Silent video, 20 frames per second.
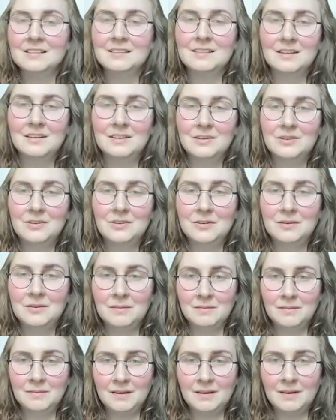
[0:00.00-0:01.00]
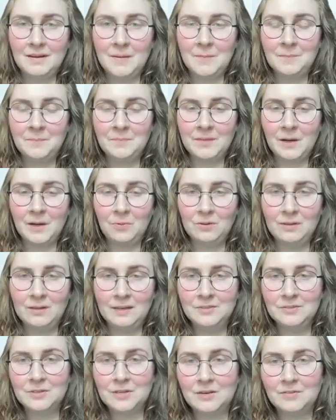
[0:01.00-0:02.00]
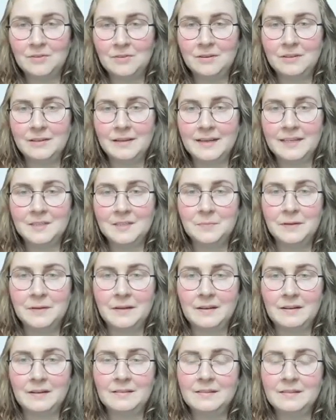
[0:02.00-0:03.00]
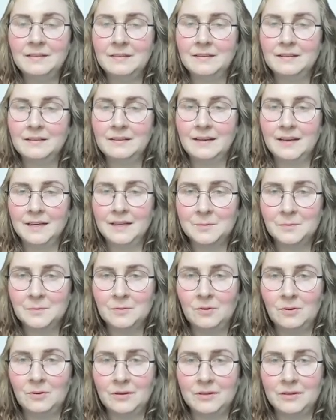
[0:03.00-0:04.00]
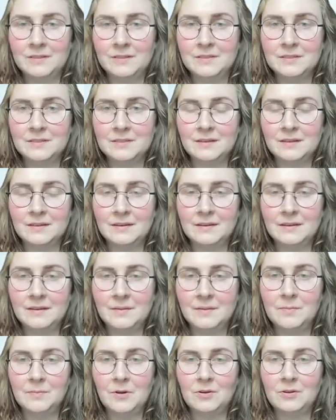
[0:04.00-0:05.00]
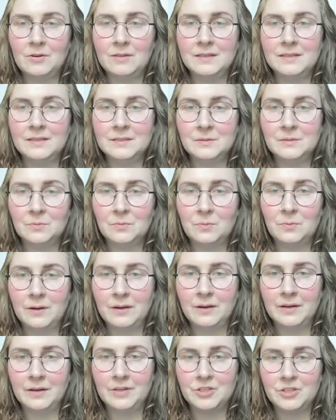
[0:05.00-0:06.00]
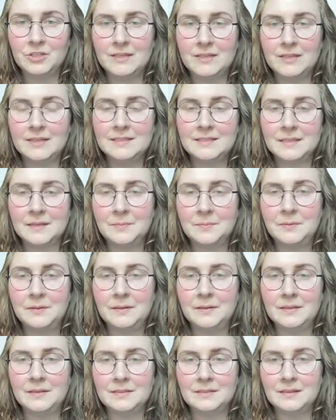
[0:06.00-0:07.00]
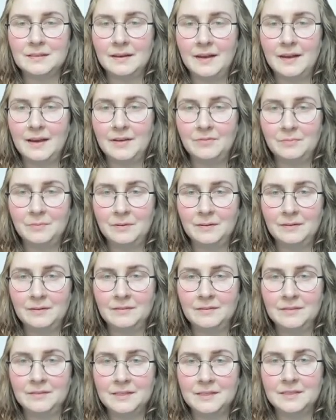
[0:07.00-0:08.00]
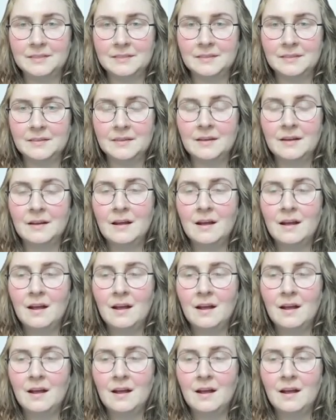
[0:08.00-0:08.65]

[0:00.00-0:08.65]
So I would like to cover the XBL, the exploits block list, which lists IPs that have been detected